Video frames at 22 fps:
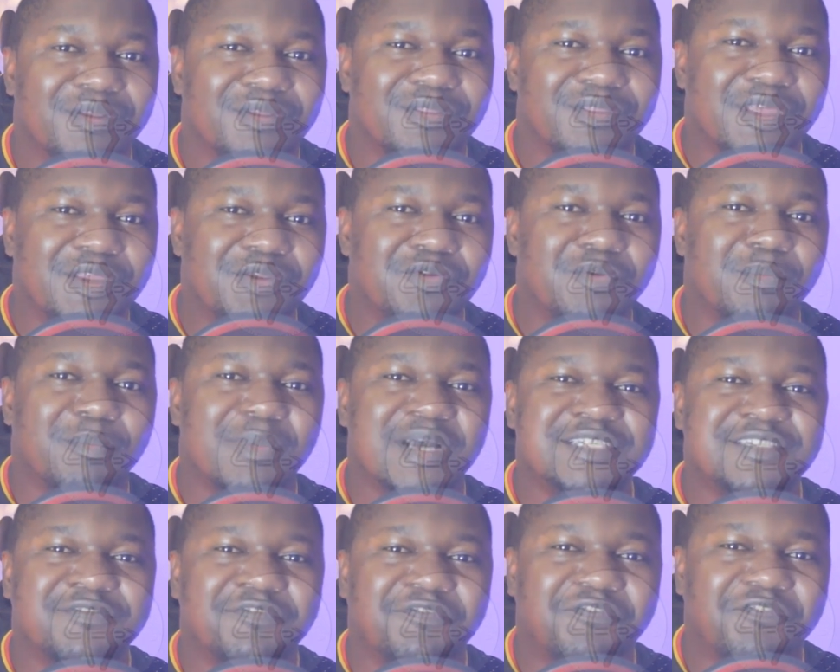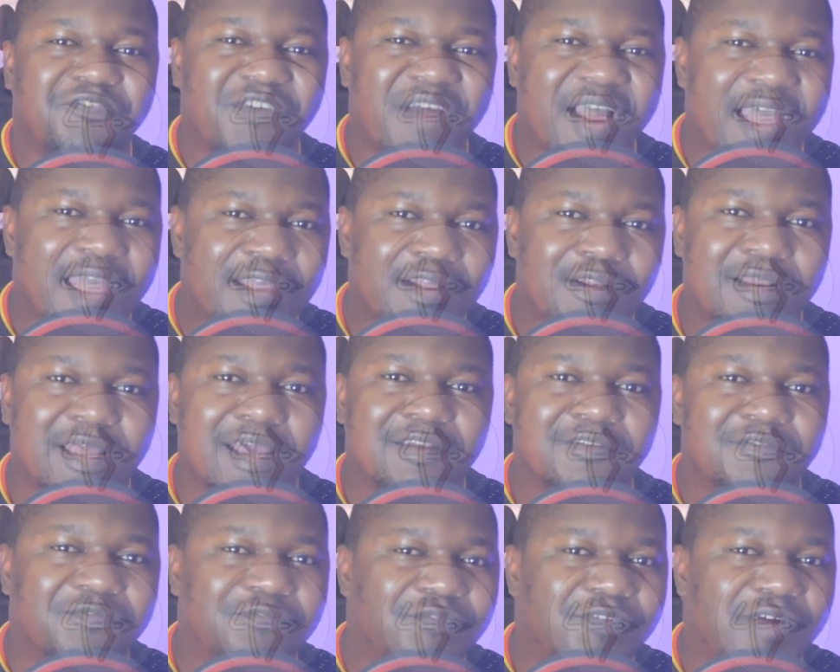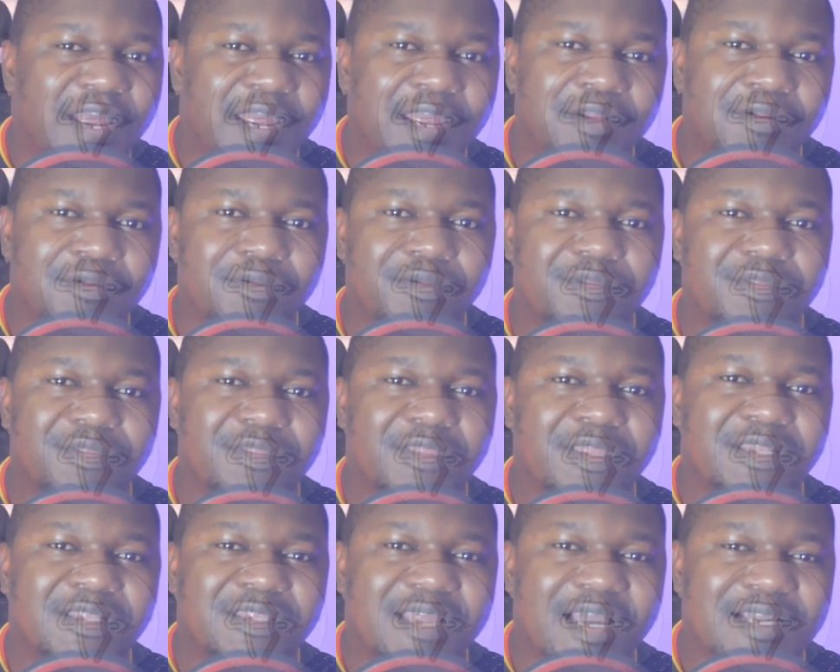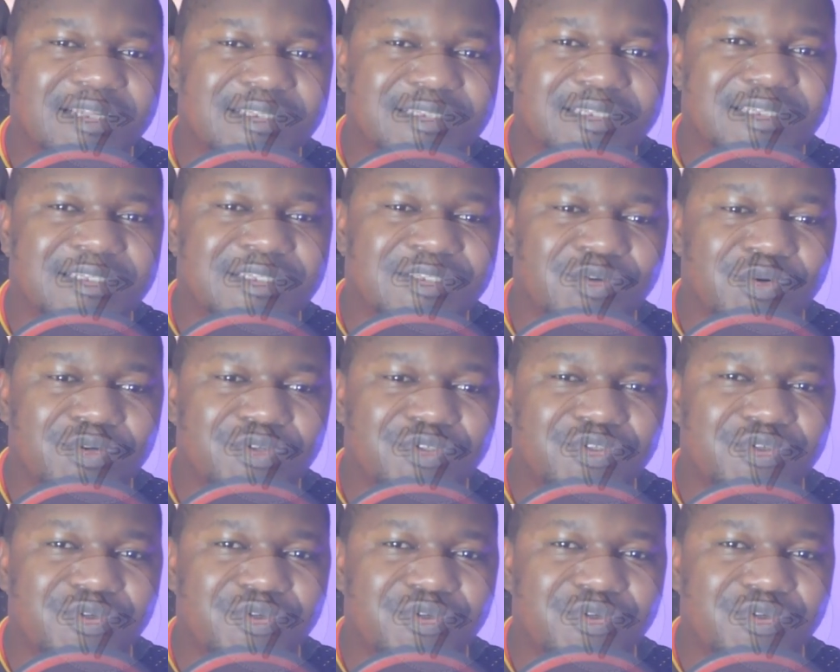then you must file, the tax is not